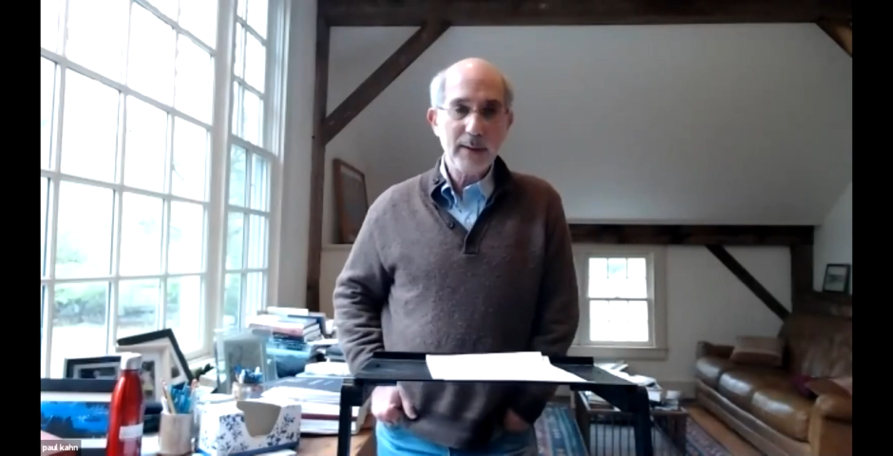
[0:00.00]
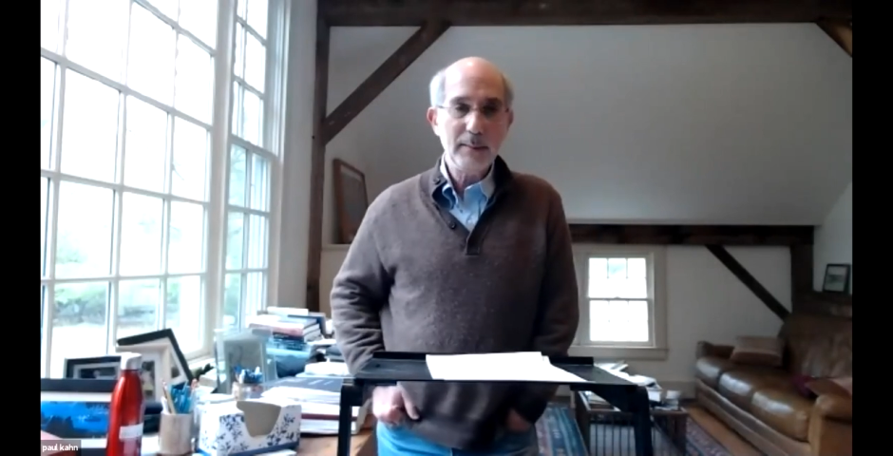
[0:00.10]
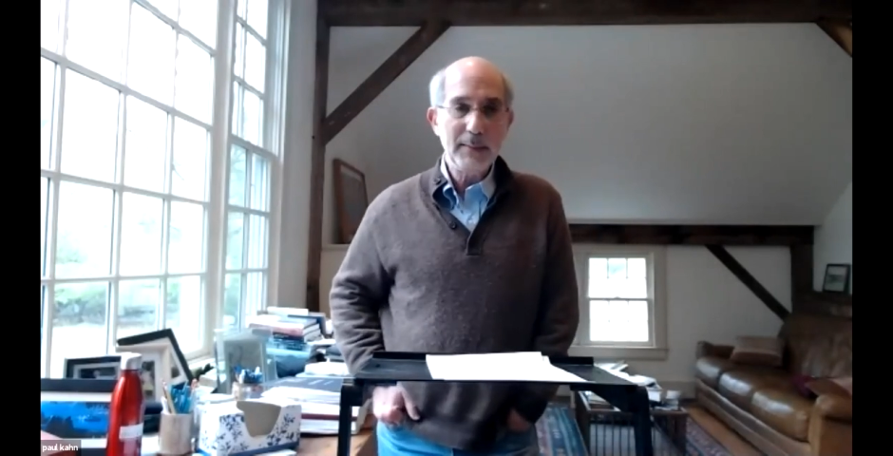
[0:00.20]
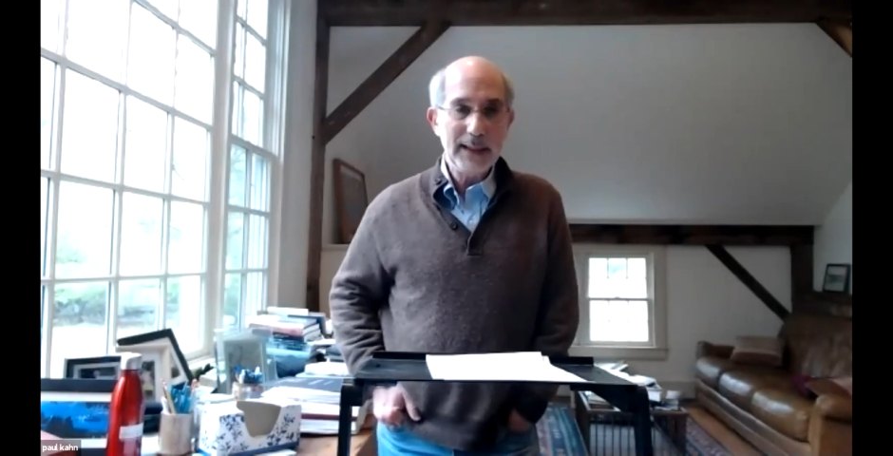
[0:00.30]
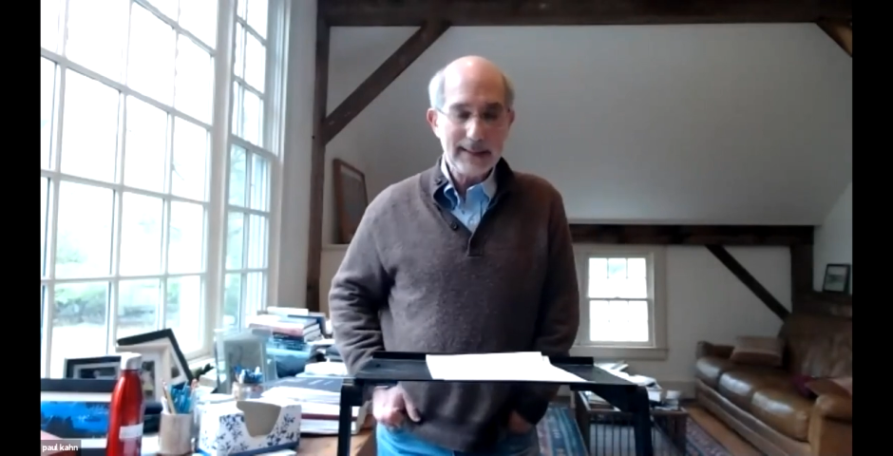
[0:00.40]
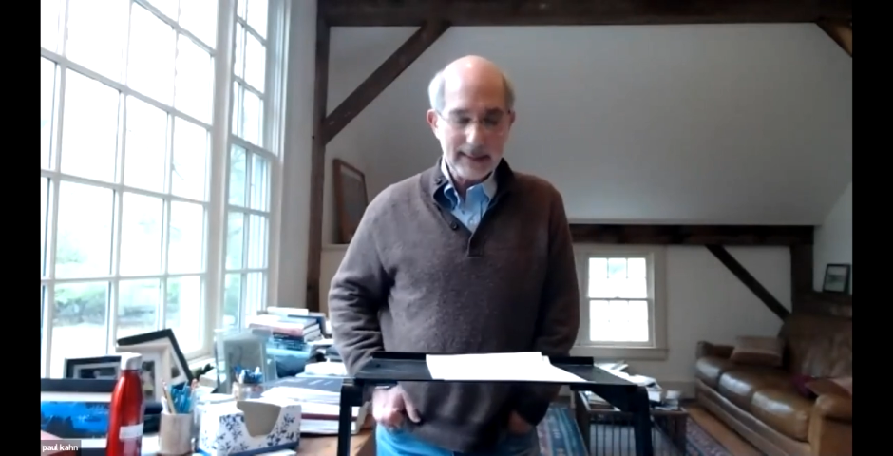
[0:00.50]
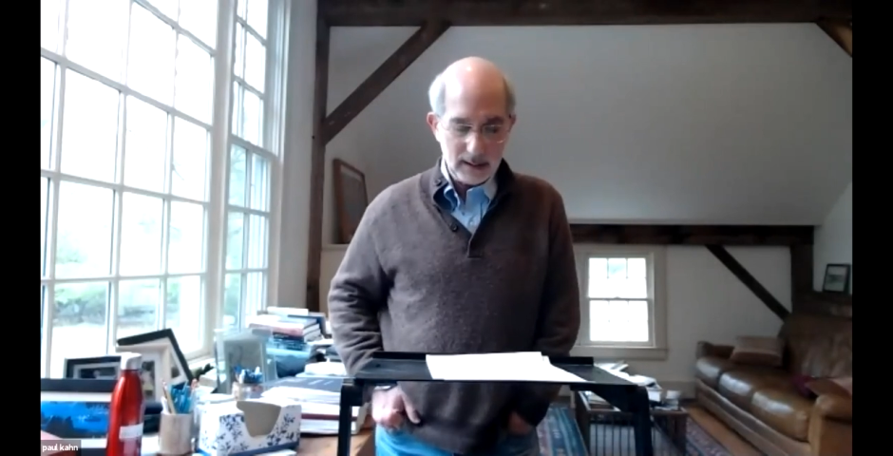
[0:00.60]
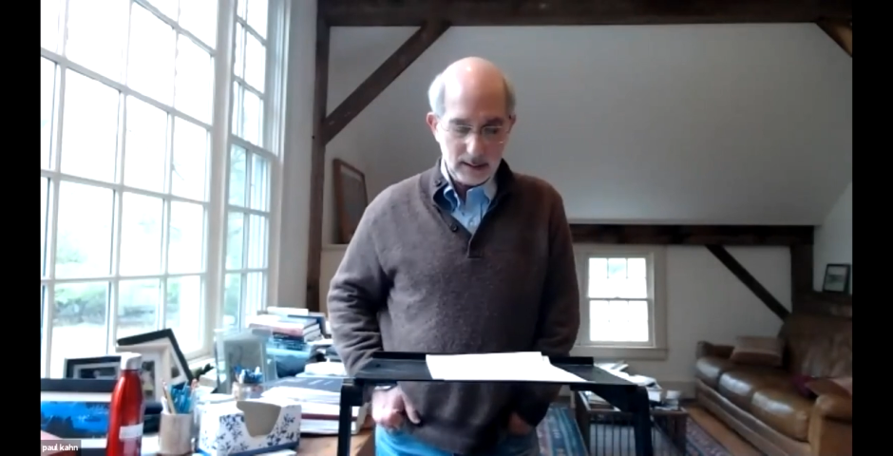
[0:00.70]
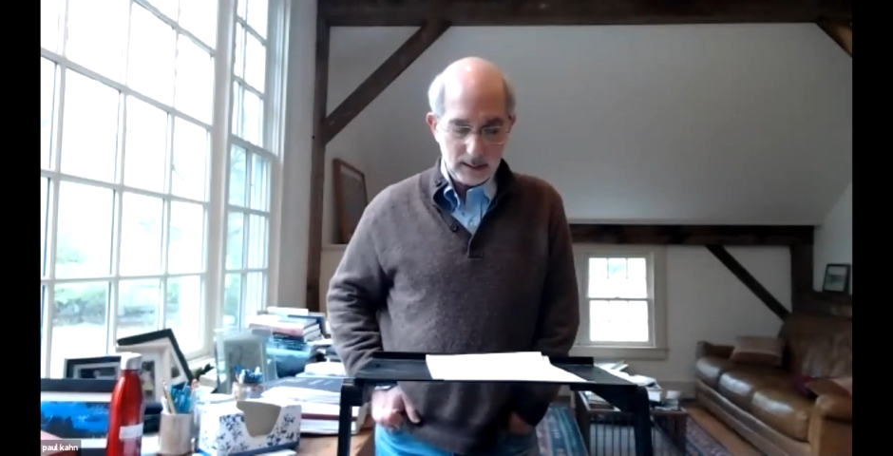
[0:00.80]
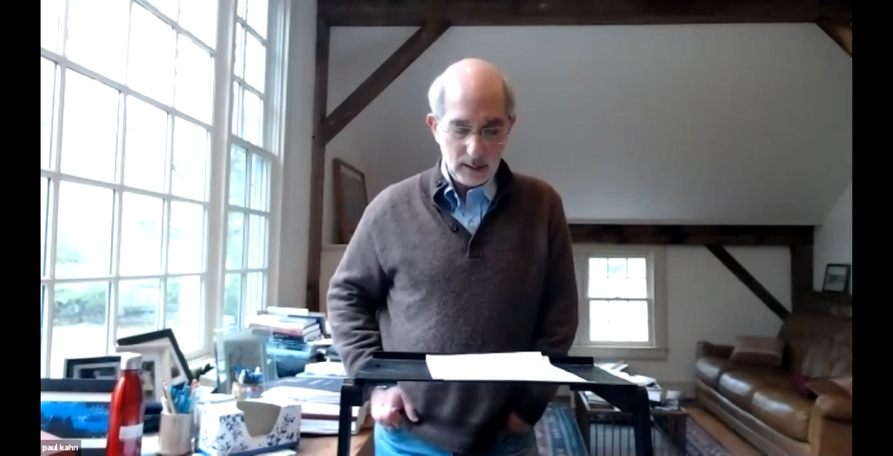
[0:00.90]
than means
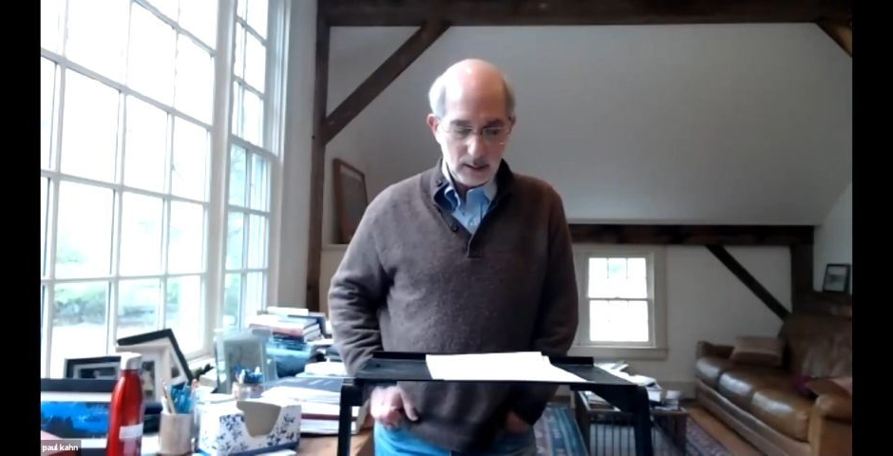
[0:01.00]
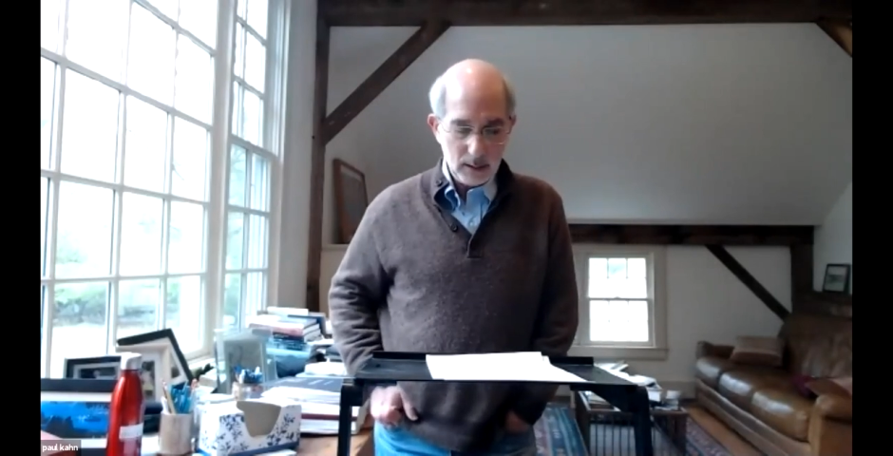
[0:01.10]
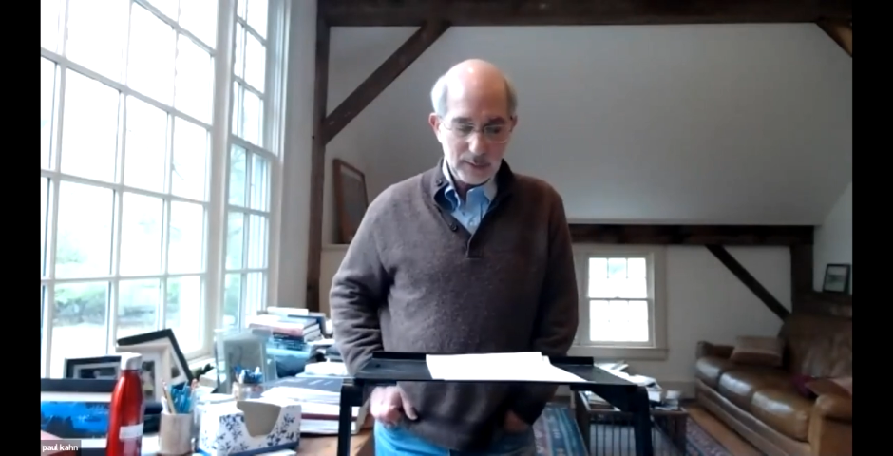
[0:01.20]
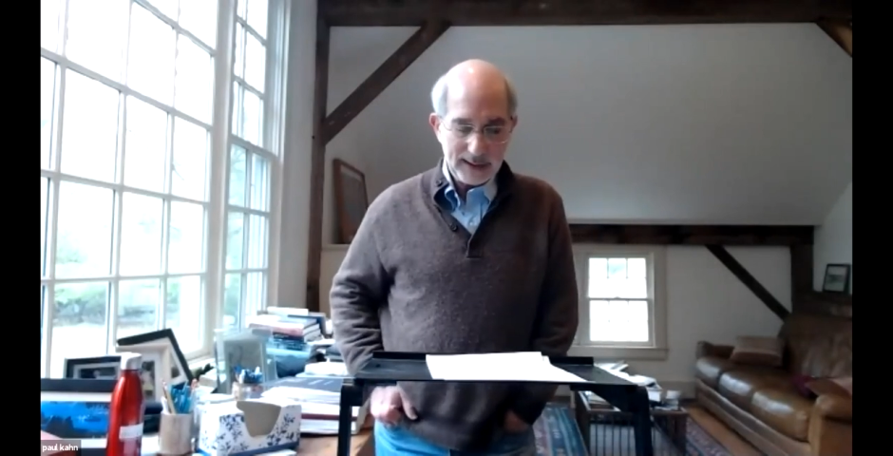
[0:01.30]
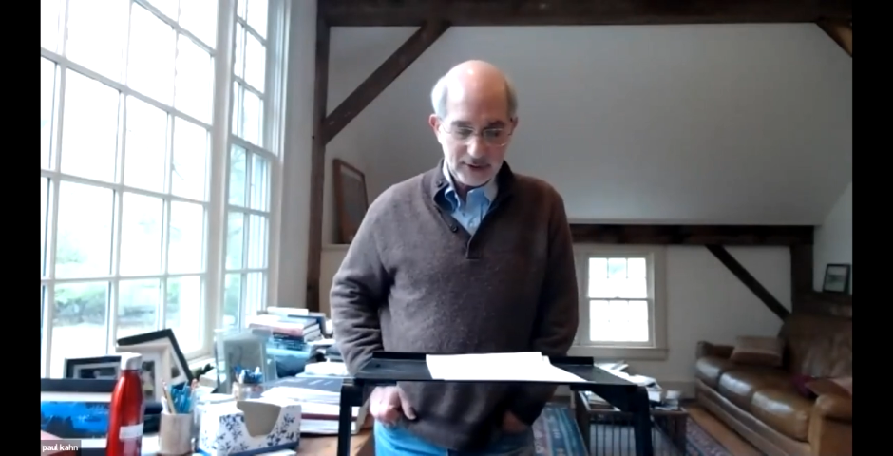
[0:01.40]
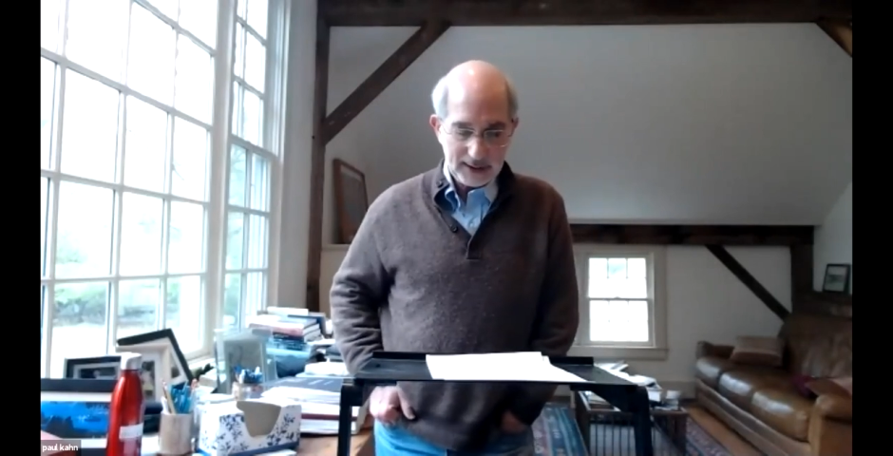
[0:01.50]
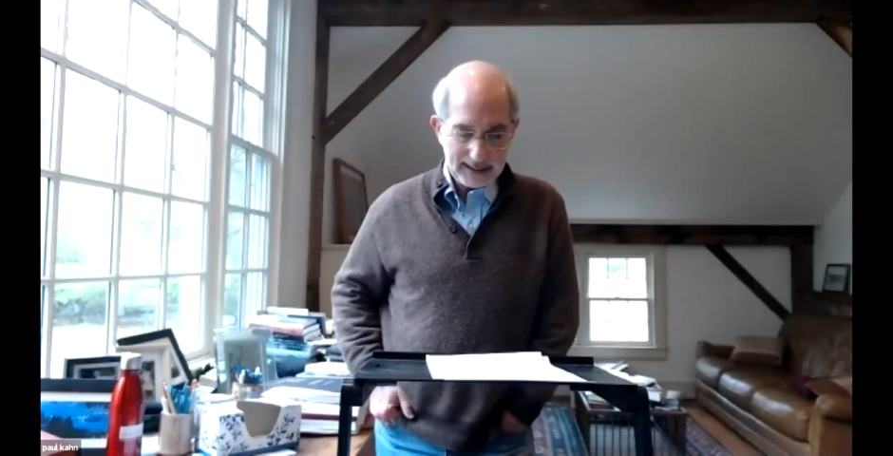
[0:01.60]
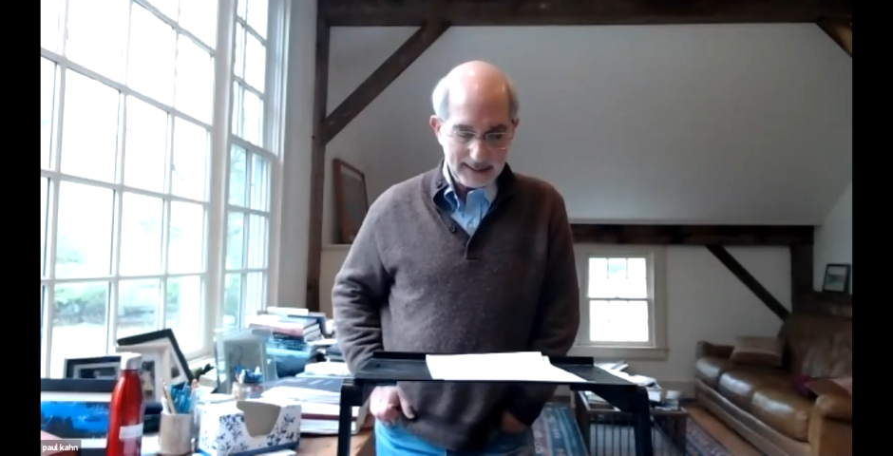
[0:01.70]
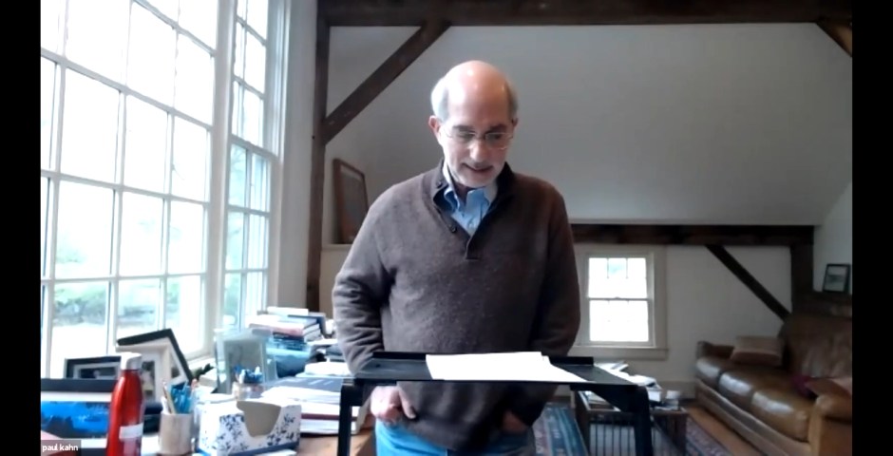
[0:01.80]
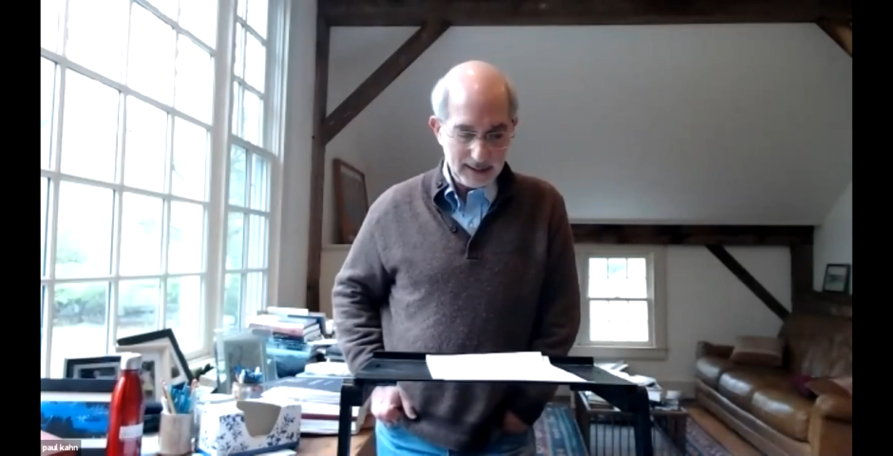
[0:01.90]
and
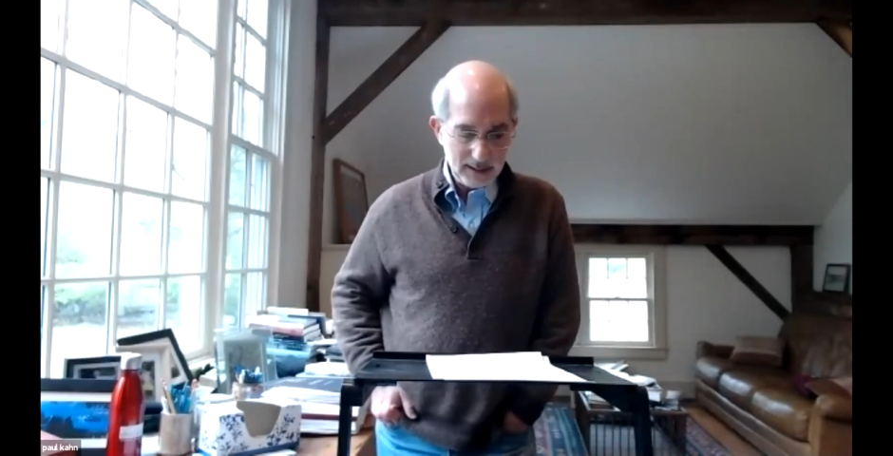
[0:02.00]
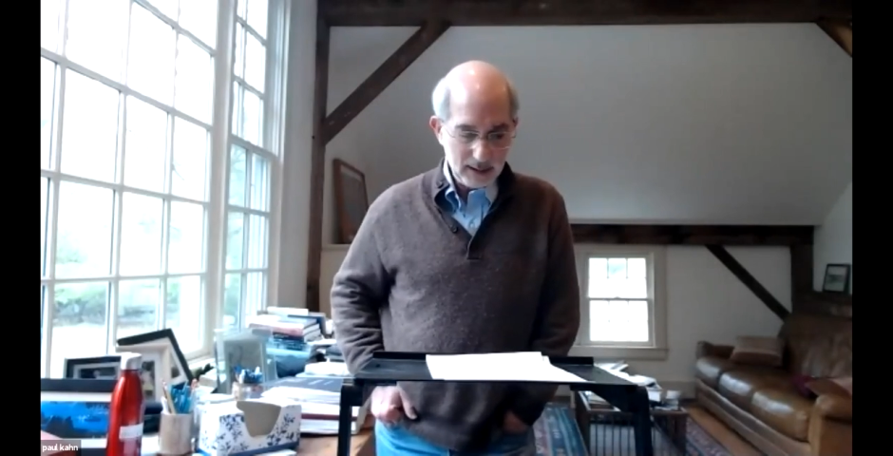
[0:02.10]
rationality,